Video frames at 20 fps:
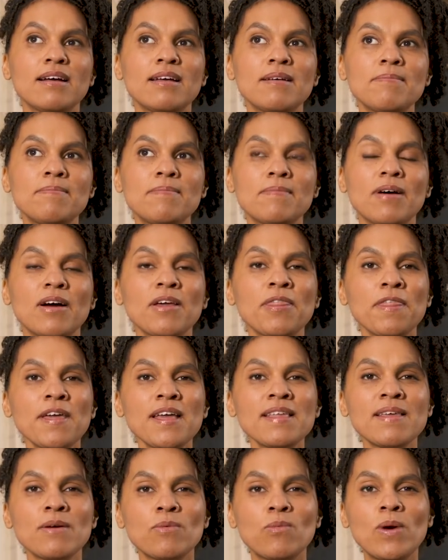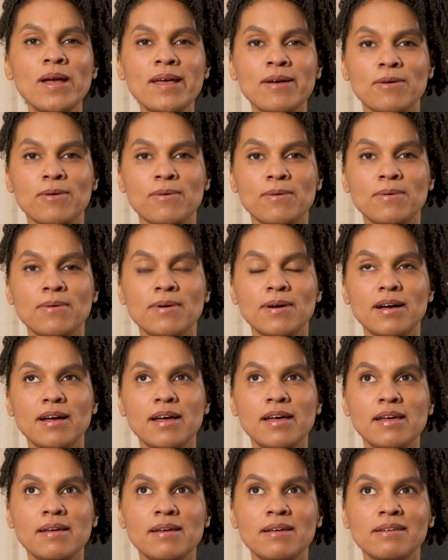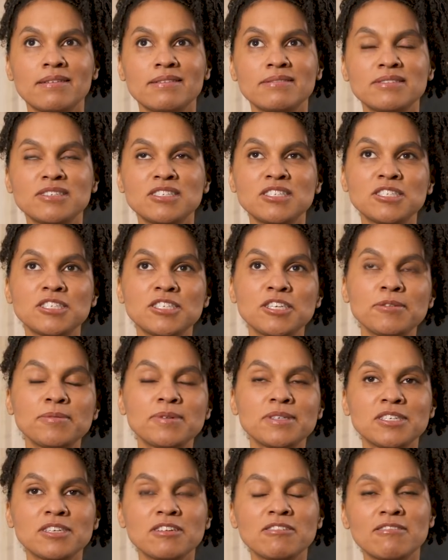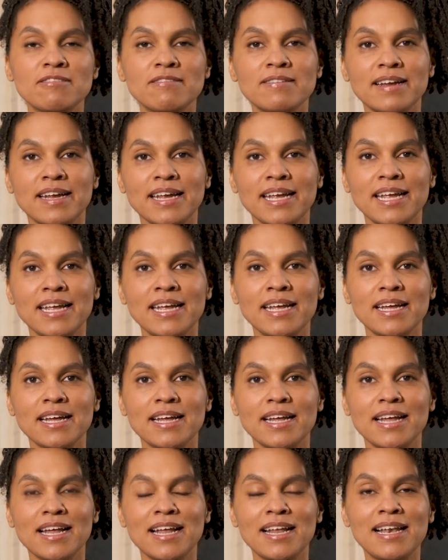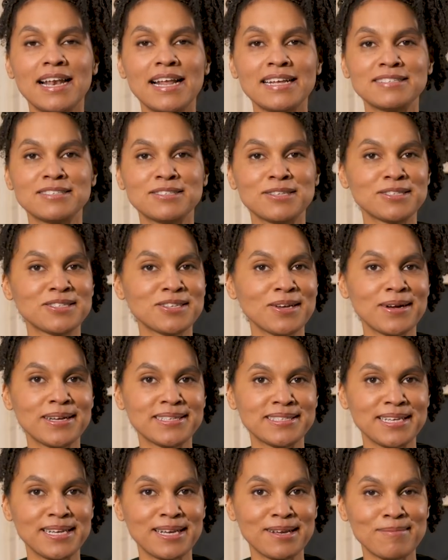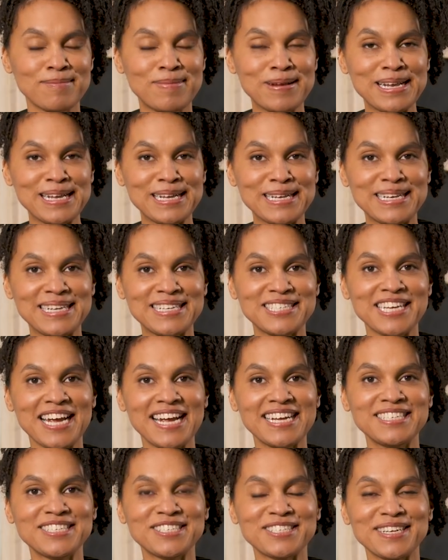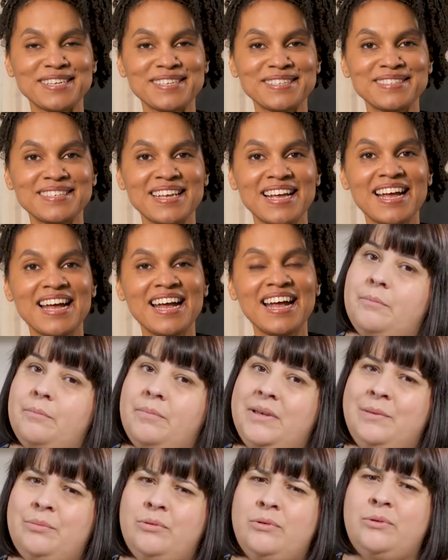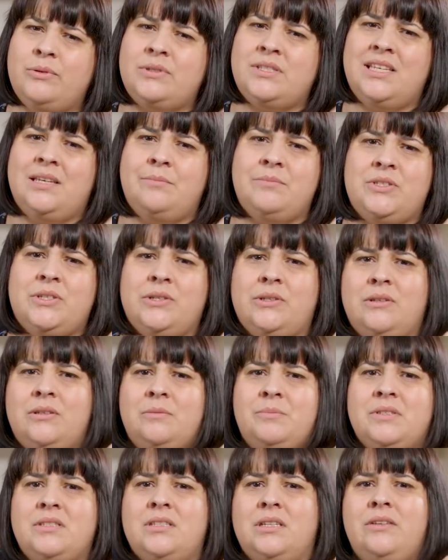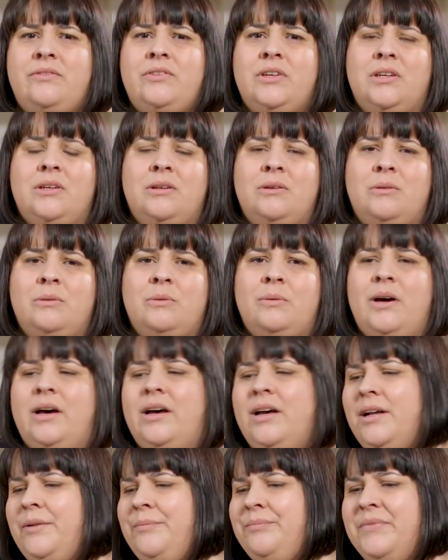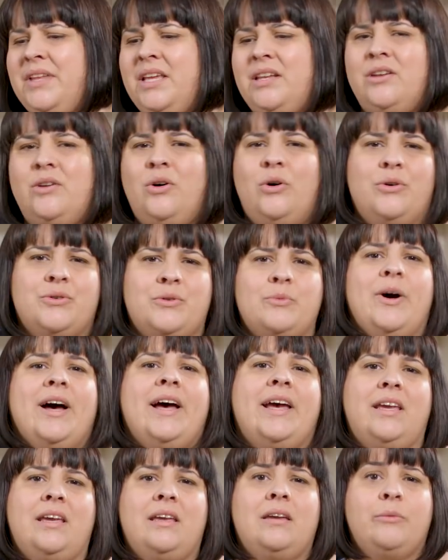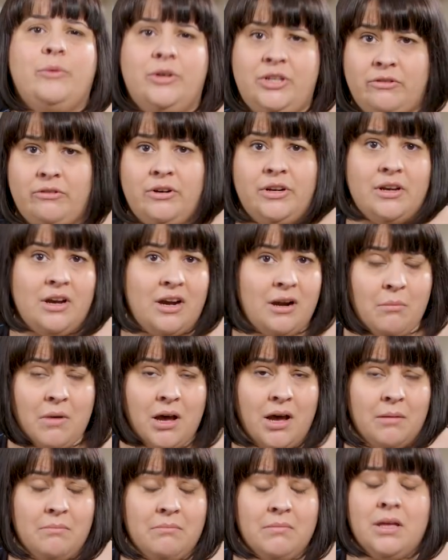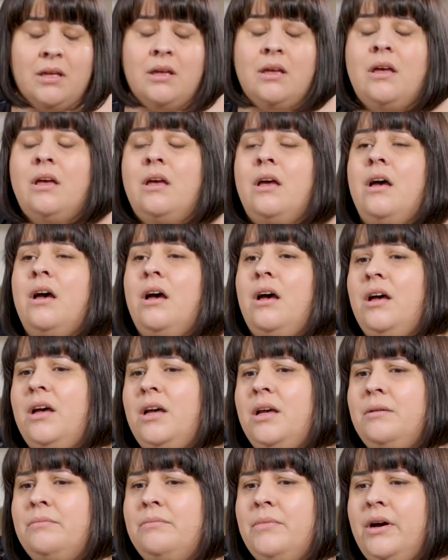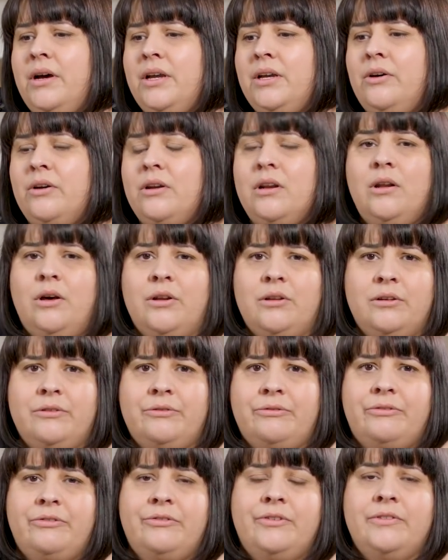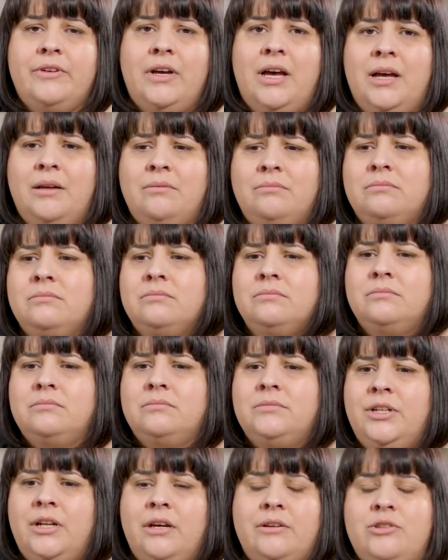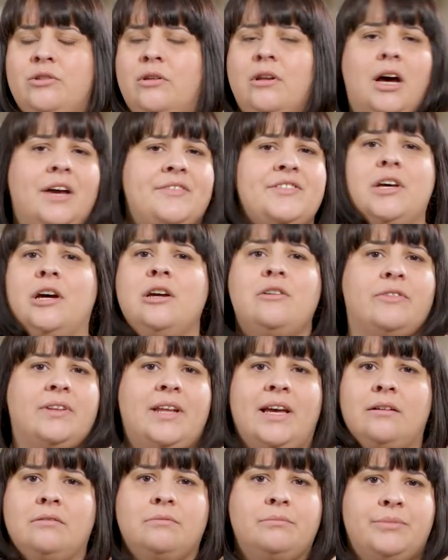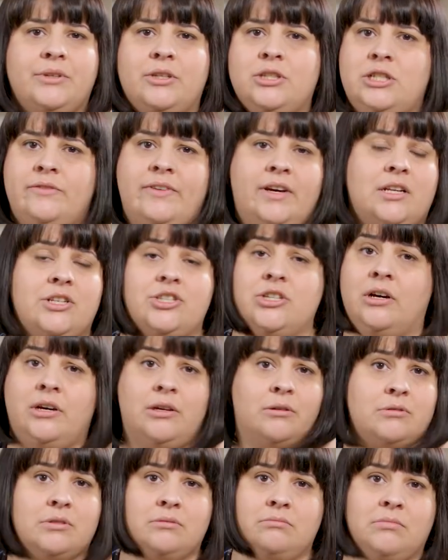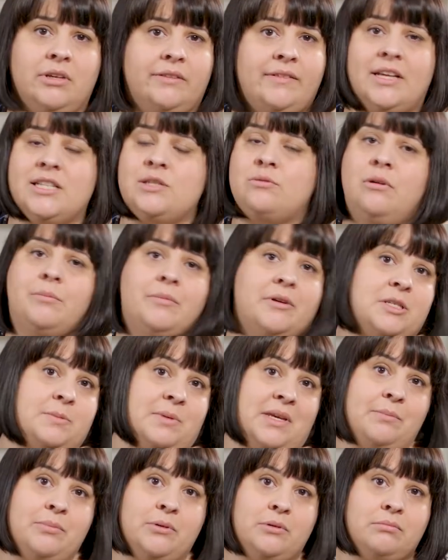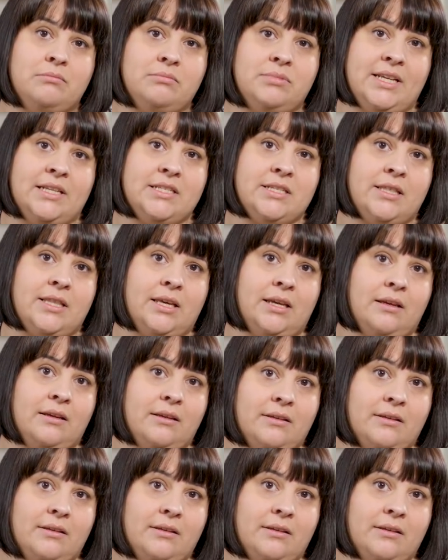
I think there will, to a degree, unless society completely changes. People seem to perceive you in an odd way when you're a young mum. I got a lot of, you know, your life's over now because you've had a child, and that's what most people tend to think.